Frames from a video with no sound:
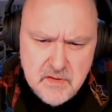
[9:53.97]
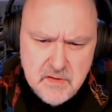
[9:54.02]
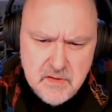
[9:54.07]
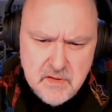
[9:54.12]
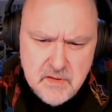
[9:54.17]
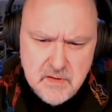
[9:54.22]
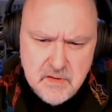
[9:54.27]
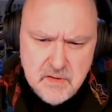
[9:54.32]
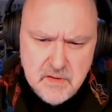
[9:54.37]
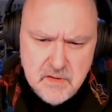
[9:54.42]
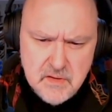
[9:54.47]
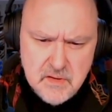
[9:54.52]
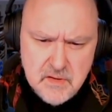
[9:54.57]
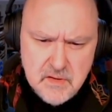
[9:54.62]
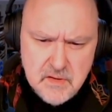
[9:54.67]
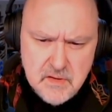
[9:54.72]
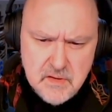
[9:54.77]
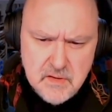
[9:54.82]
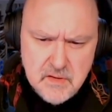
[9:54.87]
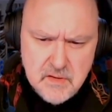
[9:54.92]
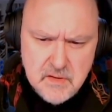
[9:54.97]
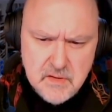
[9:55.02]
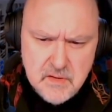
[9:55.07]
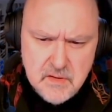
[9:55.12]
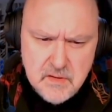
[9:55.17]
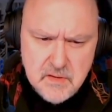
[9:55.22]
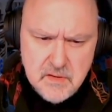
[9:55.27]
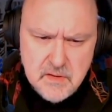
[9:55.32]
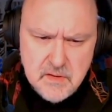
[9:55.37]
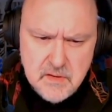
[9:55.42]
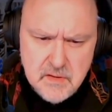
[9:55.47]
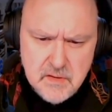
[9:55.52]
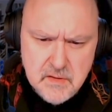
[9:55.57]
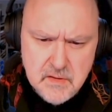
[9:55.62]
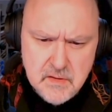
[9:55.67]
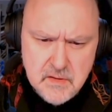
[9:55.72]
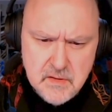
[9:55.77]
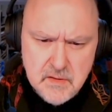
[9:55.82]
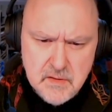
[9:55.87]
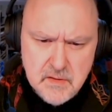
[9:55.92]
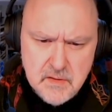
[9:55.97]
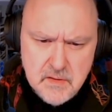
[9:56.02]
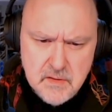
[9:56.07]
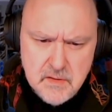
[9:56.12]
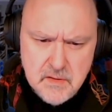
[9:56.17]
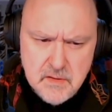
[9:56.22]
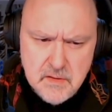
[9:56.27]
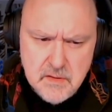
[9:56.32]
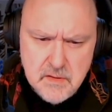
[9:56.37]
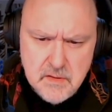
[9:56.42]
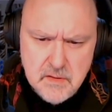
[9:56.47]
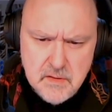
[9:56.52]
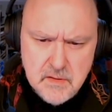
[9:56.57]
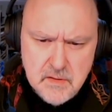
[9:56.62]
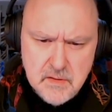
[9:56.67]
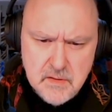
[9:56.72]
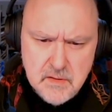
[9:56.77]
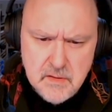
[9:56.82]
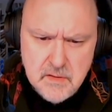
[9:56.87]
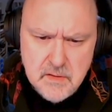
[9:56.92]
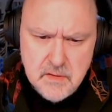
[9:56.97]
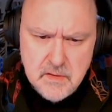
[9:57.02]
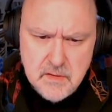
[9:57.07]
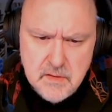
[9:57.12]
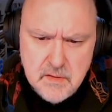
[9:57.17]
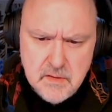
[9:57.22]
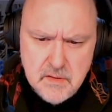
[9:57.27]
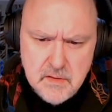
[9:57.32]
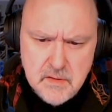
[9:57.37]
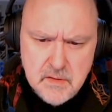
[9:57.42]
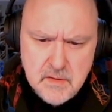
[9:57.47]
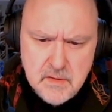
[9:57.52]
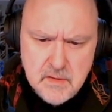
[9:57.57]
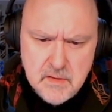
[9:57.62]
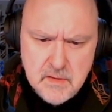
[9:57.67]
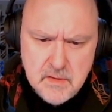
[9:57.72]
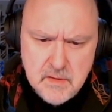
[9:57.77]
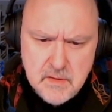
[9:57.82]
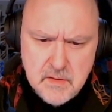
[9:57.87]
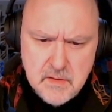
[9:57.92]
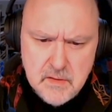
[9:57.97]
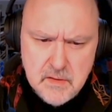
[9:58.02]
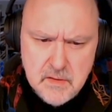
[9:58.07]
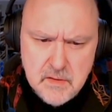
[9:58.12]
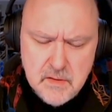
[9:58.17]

No one is speaking in this clip.